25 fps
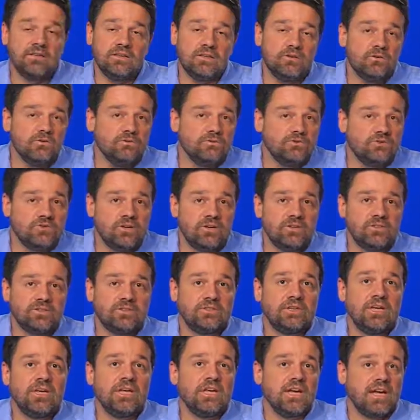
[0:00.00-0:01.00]

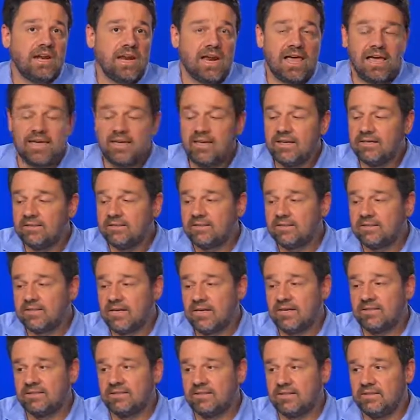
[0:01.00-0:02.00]
users, clients,
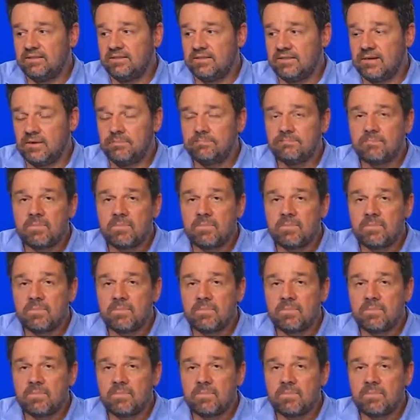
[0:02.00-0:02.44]
etc.